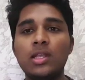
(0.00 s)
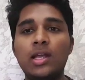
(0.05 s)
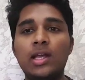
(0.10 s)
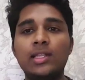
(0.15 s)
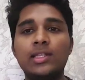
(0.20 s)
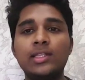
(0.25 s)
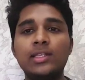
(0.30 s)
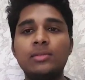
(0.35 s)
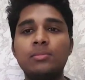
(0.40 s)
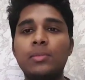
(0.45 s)

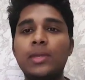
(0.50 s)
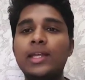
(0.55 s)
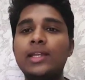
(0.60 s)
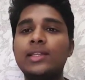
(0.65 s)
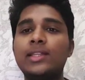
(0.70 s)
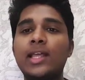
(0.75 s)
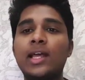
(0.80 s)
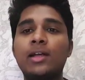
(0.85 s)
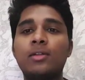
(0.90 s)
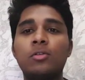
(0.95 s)
I think
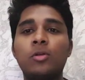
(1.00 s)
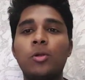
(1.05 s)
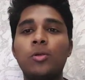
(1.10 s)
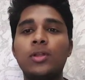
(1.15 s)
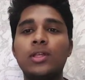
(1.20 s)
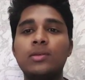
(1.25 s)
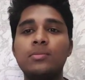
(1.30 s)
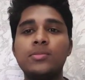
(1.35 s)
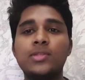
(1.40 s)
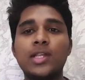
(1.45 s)
made that
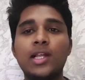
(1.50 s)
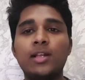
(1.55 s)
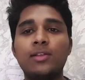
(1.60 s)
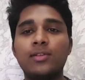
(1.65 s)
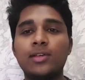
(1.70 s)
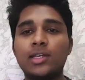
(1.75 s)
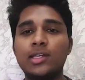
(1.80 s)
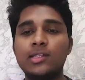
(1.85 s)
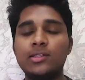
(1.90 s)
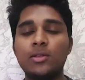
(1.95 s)
role
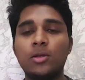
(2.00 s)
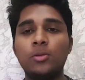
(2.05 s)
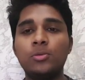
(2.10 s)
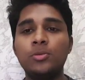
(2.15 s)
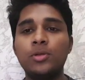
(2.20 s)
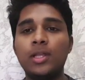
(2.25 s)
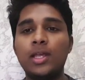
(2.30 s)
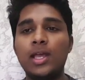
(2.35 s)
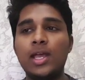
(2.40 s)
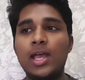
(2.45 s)
himself his
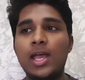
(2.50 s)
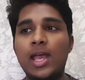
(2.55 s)
own,